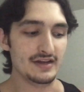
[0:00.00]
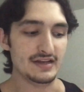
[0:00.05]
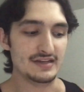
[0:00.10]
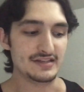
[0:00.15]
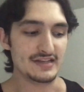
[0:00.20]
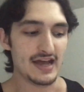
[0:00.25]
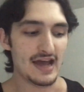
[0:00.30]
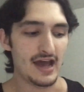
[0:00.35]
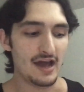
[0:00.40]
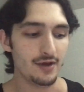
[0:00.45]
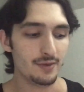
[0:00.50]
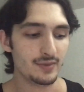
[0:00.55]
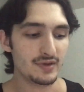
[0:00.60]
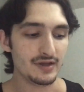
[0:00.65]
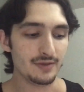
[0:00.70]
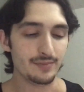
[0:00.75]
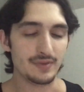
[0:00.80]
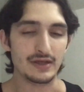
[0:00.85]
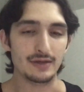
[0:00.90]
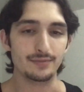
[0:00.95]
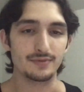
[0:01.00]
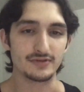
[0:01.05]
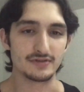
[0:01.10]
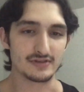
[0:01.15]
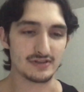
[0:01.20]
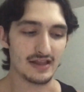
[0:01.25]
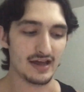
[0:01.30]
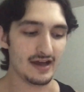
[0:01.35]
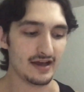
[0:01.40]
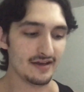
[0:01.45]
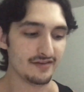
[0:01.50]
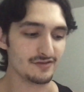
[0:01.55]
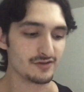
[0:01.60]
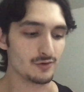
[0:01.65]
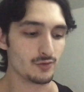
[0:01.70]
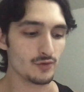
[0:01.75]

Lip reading: into how many people's lives